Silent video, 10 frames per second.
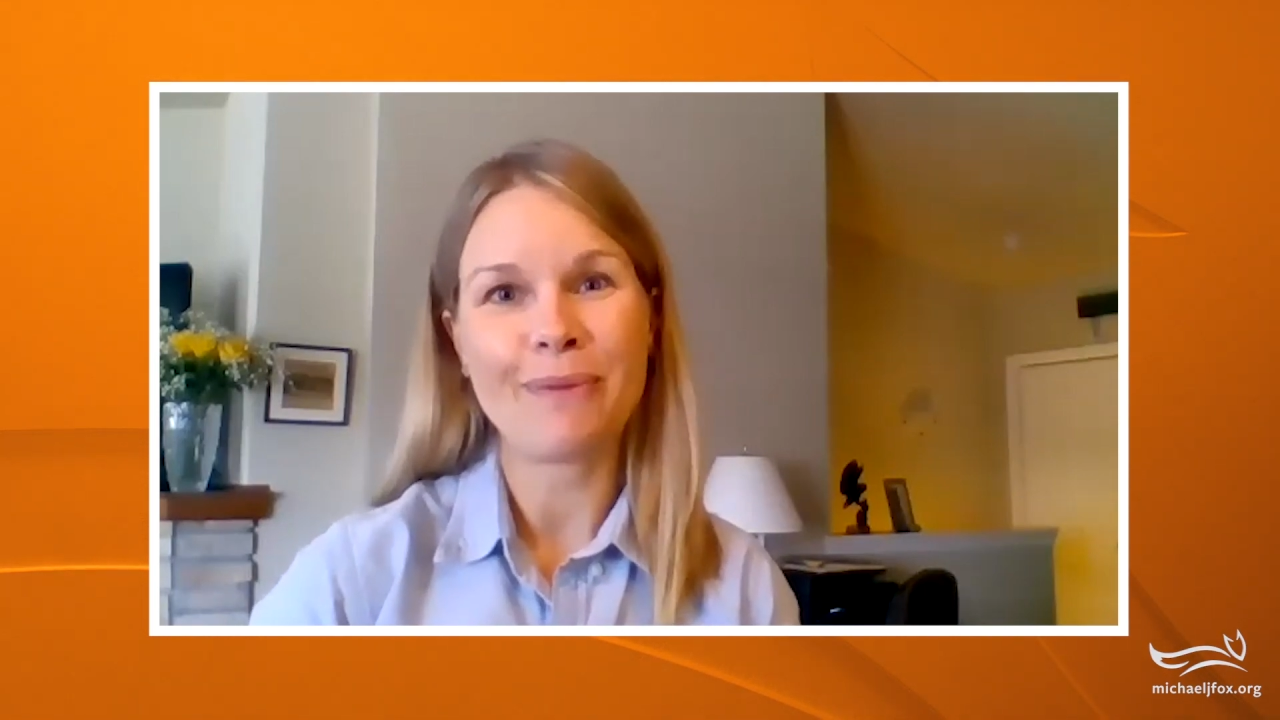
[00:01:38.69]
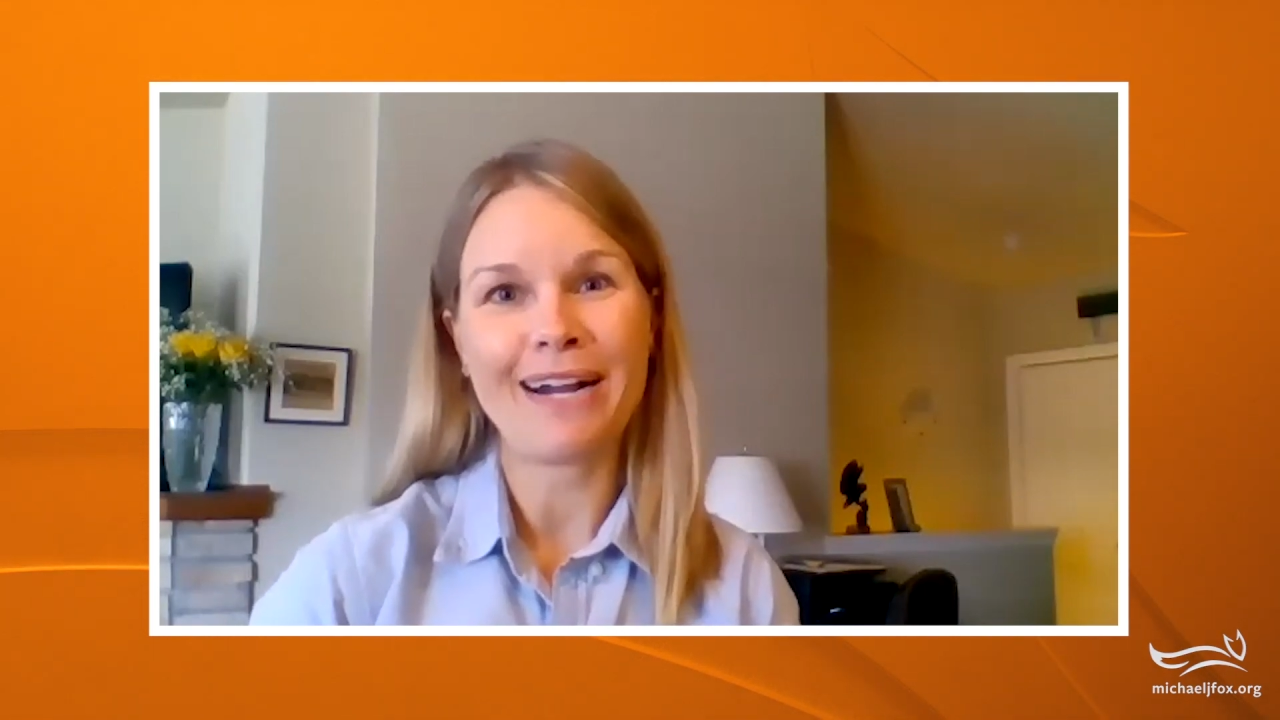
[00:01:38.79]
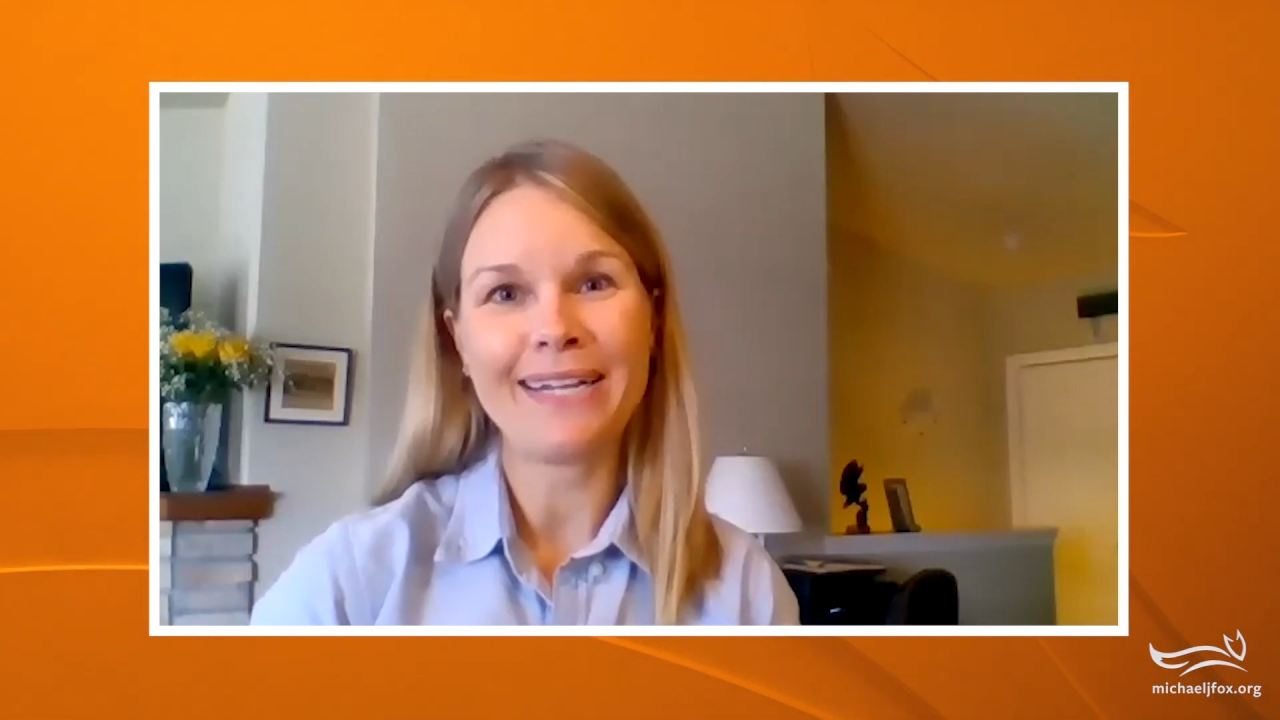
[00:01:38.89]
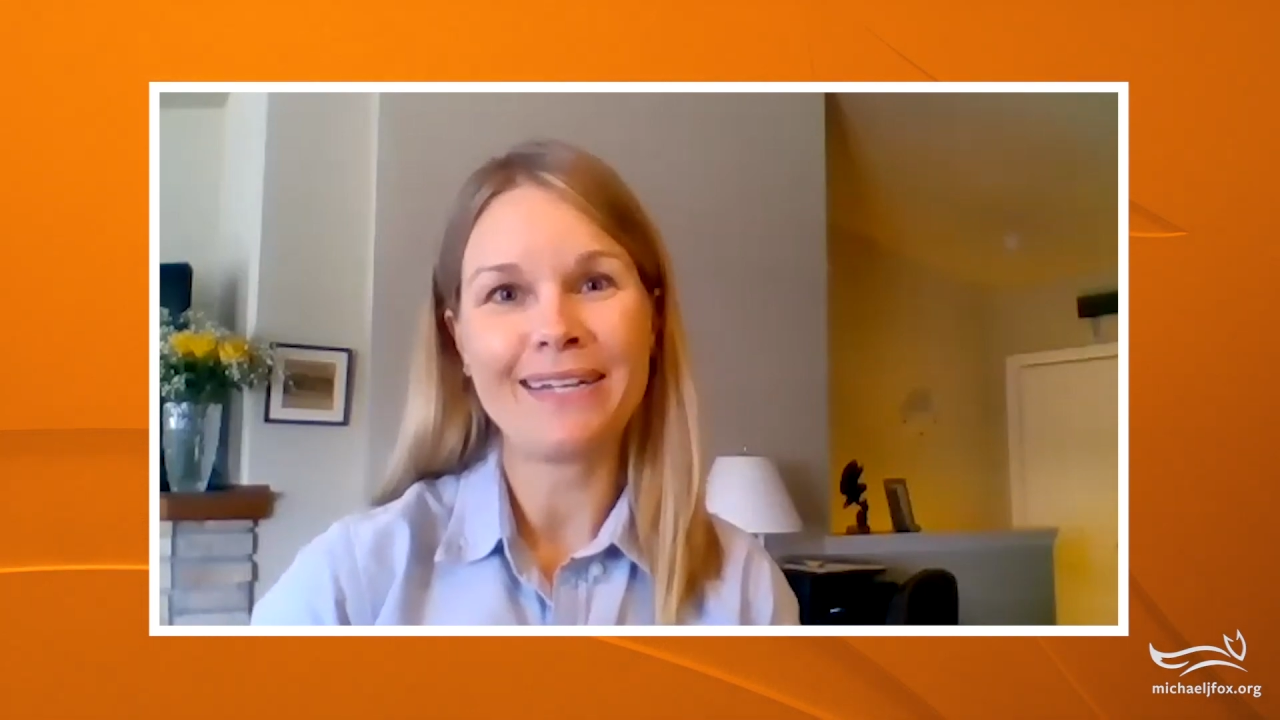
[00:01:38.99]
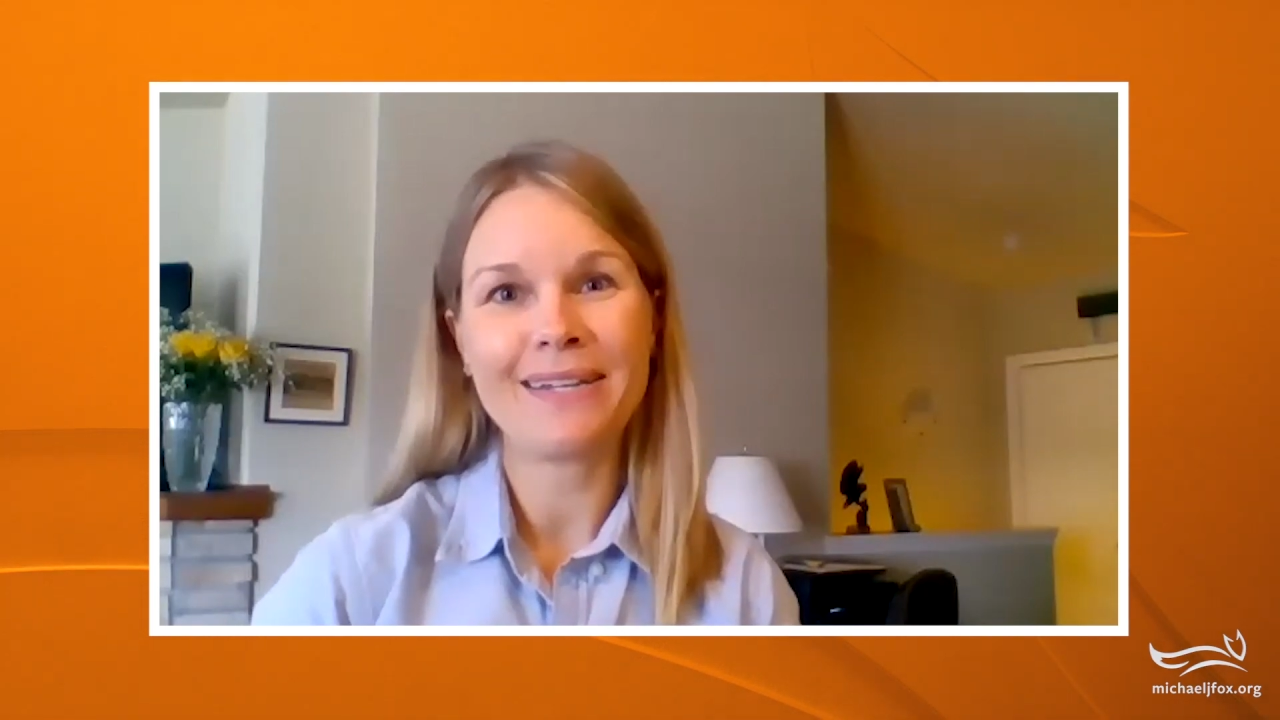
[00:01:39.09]

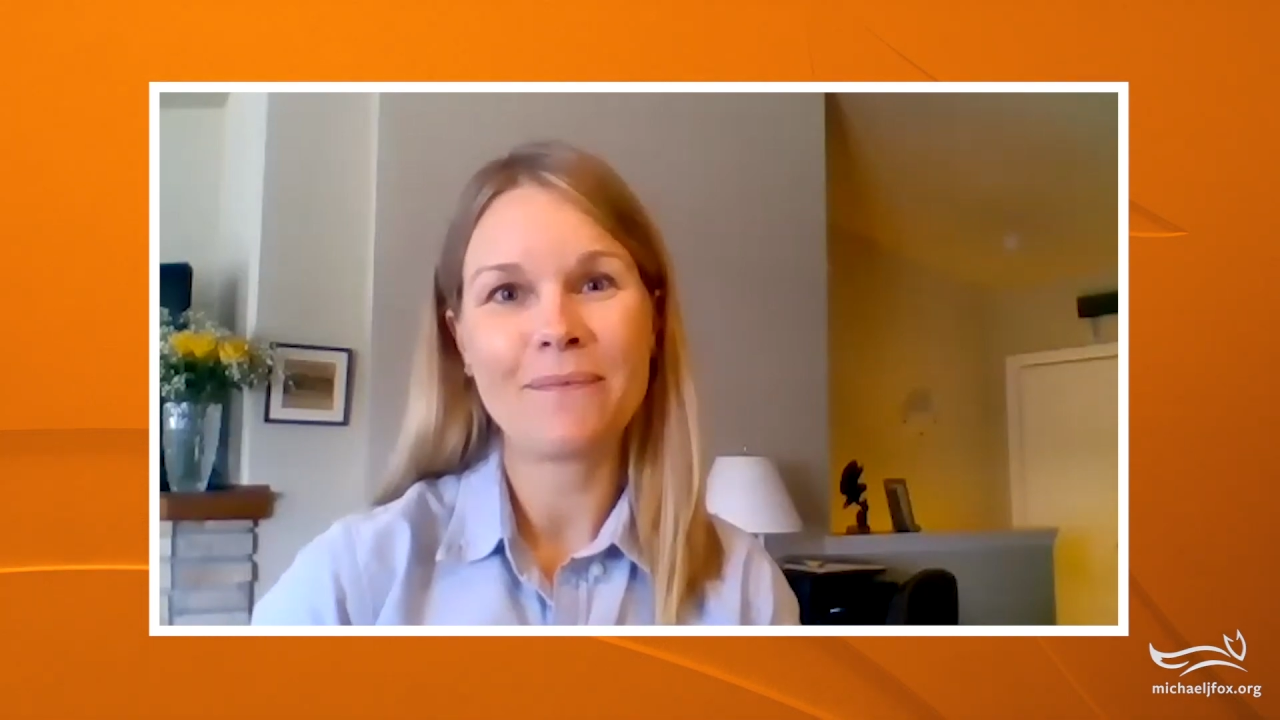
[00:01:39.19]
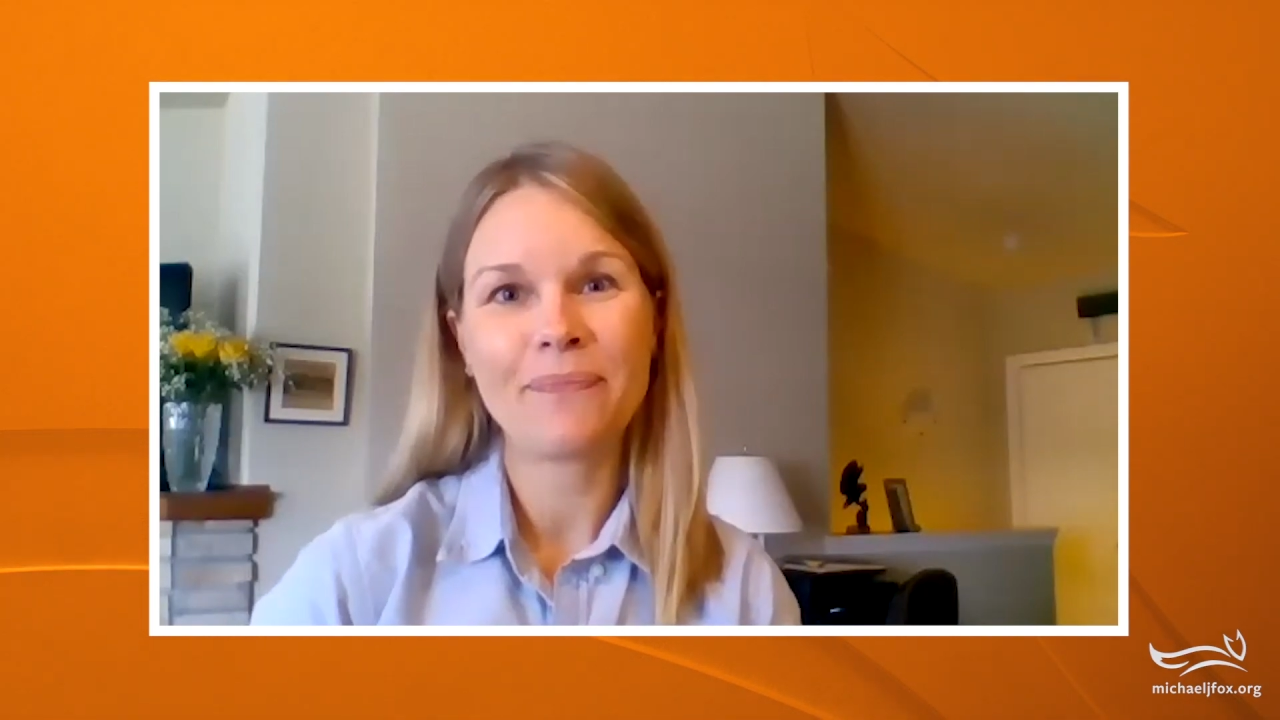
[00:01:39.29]
mind.